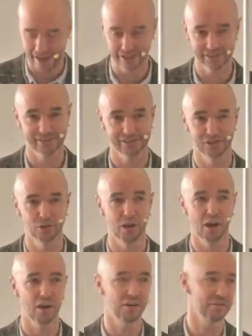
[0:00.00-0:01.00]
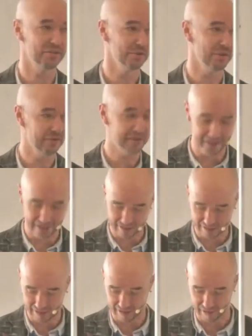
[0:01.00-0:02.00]
not after we've cleaned it
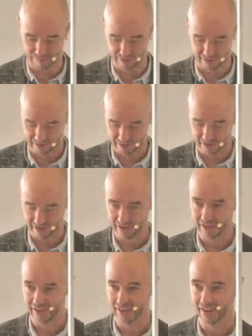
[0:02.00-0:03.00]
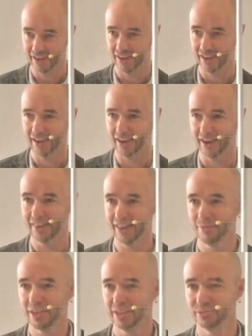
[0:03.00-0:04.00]
up. And that makes
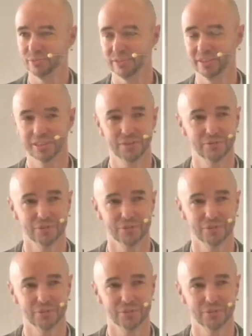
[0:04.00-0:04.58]
all the difference. What a